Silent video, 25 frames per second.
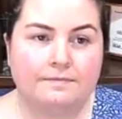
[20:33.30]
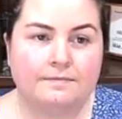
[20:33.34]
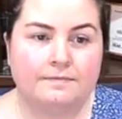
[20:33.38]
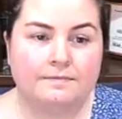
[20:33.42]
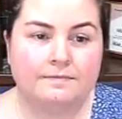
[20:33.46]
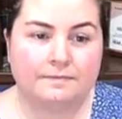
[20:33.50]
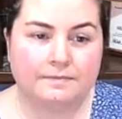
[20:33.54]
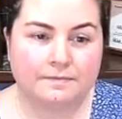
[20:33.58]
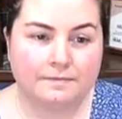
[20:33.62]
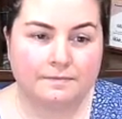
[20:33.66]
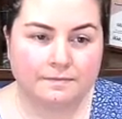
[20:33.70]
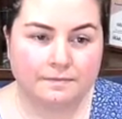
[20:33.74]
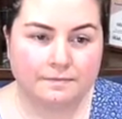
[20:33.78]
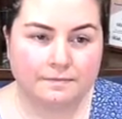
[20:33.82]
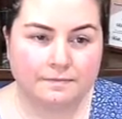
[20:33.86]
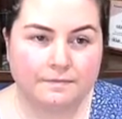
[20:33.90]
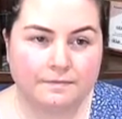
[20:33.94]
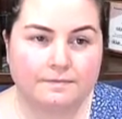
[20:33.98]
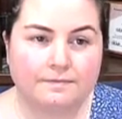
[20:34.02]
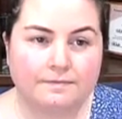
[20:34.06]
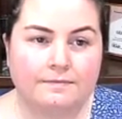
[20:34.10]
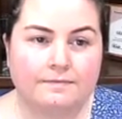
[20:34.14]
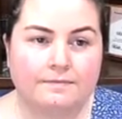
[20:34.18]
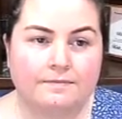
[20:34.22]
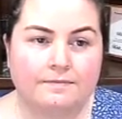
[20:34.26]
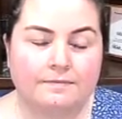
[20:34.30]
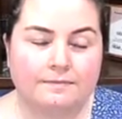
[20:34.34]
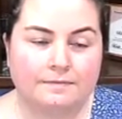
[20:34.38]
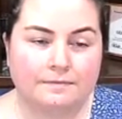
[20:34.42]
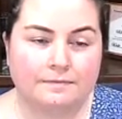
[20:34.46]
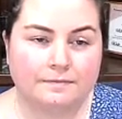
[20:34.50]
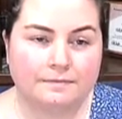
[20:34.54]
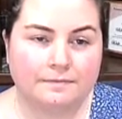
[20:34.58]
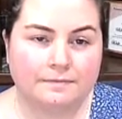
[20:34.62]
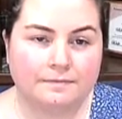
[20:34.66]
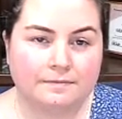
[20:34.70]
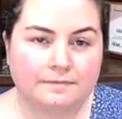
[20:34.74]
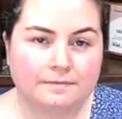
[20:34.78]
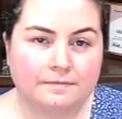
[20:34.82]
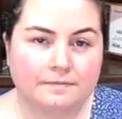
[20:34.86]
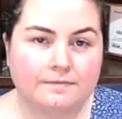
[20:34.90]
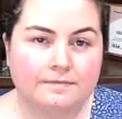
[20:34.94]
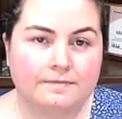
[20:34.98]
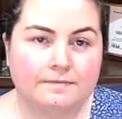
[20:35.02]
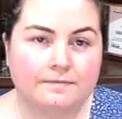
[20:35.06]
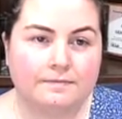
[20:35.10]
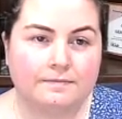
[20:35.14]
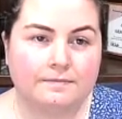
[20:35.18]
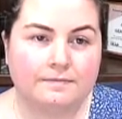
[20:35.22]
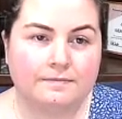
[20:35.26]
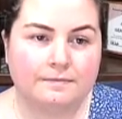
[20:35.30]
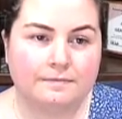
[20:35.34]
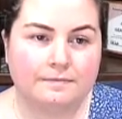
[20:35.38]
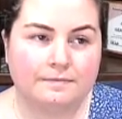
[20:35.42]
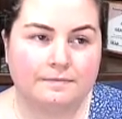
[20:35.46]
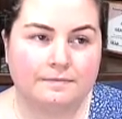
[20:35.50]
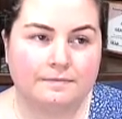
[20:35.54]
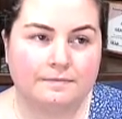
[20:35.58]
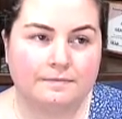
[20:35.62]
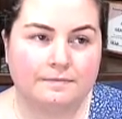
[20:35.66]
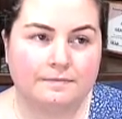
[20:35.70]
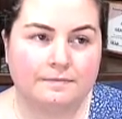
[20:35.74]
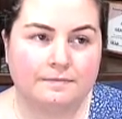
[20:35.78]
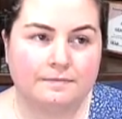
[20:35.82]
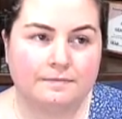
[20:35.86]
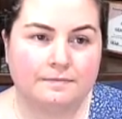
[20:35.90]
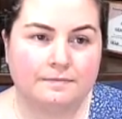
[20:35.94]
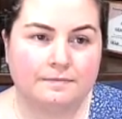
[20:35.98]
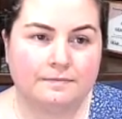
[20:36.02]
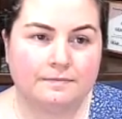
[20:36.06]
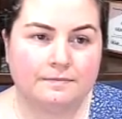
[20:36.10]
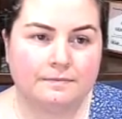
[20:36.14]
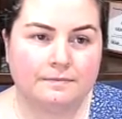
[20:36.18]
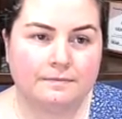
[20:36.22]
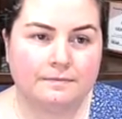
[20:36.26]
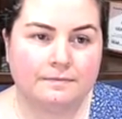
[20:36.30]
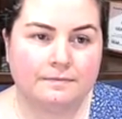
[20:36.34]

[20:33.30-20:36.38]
[no speech]